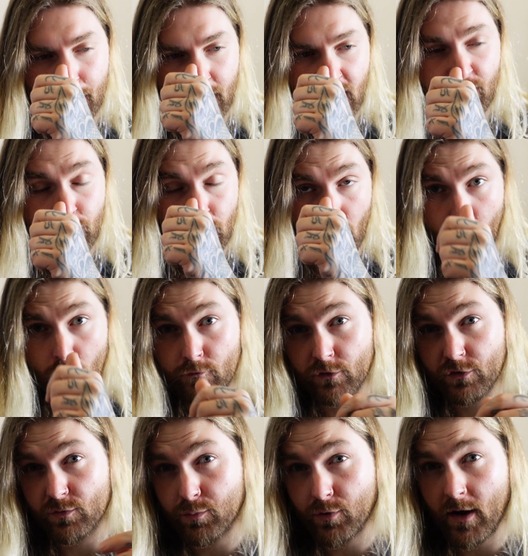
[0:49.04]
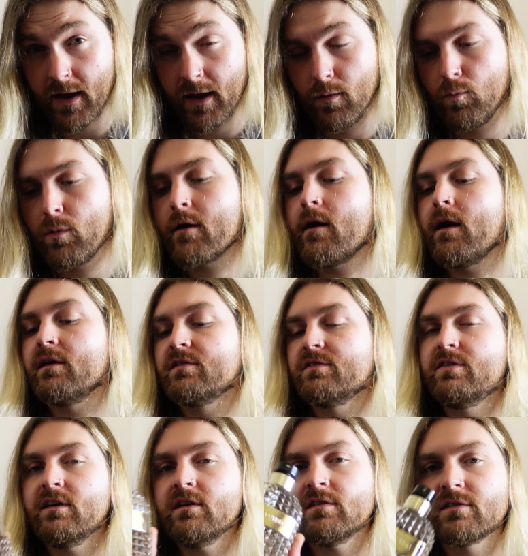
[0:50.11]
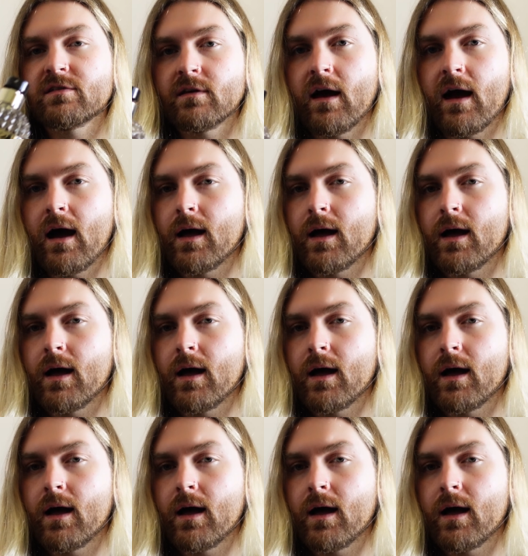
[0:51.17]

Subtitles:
if you overspray it, whereas this